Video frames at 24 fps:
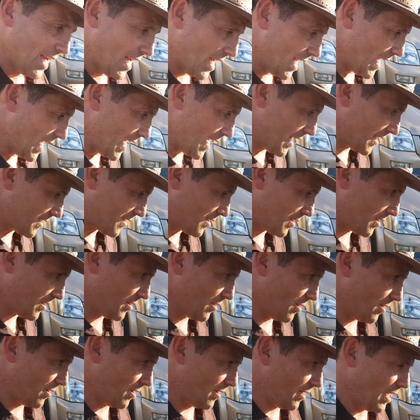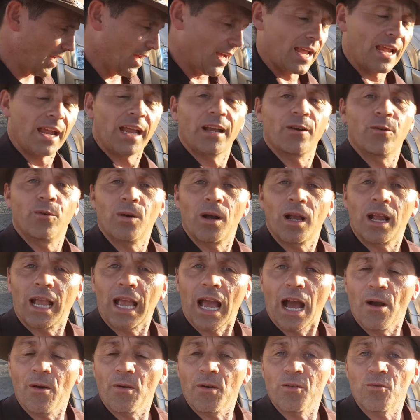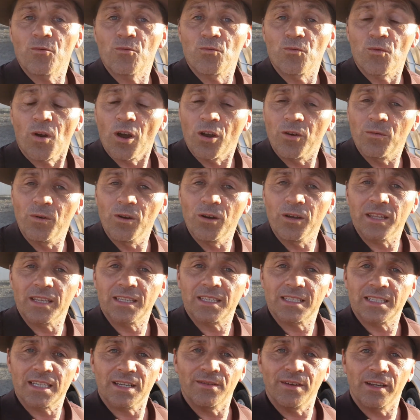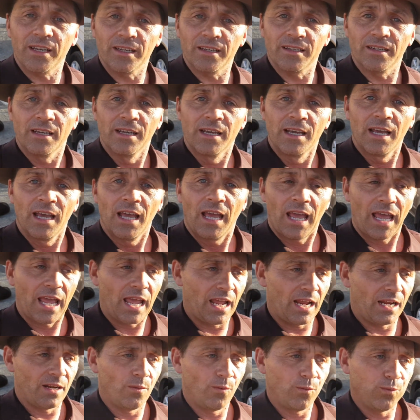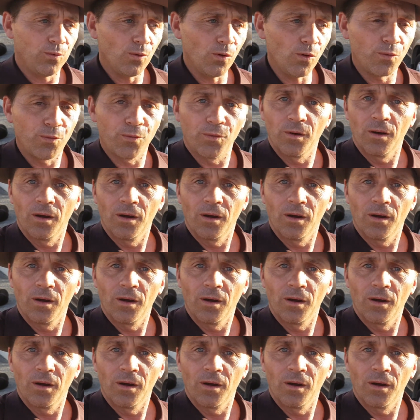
It's got a current roadworthy certificate and whew,